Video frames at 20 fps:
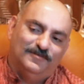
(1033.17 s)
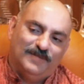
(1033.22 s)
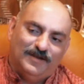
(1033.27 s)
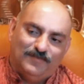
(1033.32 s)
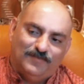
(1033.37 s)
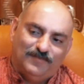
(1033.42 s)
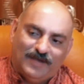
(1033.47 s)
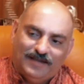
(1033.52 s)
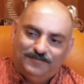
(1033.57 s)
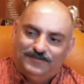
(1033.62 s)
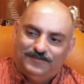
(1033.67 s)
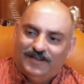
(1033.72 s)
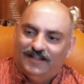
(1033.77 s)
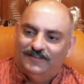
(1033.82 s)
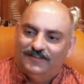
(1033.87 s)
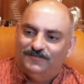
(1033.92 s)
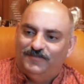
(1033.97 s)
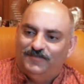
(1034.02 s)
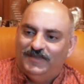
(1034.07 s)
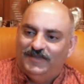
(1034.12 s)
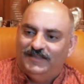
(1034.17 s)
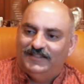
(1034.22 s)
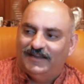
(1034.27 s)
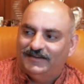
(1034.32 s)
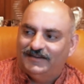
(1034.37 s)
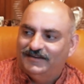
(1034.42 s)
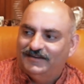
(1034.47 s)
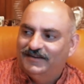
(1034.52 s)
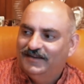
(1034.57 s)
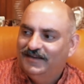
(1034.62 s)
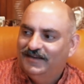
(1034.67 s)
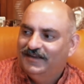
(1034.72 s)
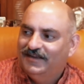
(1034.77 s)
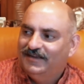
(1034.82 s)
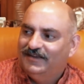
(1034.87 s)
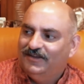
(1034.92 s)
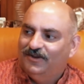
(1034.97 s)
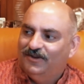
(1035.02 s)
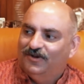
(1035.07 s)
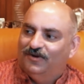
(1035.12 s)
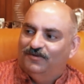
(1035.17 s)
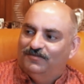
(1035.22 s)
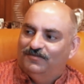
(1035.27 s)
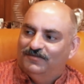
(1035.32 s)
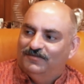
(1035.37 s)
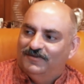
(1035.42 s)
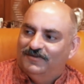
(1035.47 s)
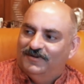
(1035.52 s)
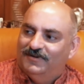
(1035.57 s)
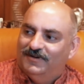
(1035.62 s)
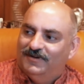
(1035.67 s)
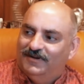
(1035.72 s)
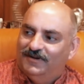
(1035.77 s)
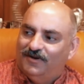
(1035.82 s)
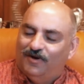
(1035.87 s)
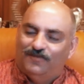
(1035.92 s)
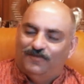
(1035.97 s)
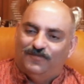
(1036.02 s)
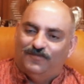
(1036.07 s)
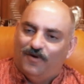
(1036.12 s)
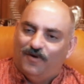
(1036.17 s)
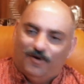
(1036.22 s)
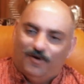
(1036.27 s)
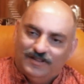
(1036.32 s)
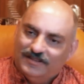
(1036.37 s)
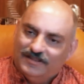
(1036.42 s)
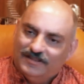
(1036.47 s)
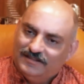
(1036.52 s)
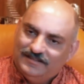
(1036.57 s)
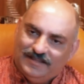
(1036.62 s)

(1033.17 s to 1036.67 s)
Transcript: wife tells me that of all the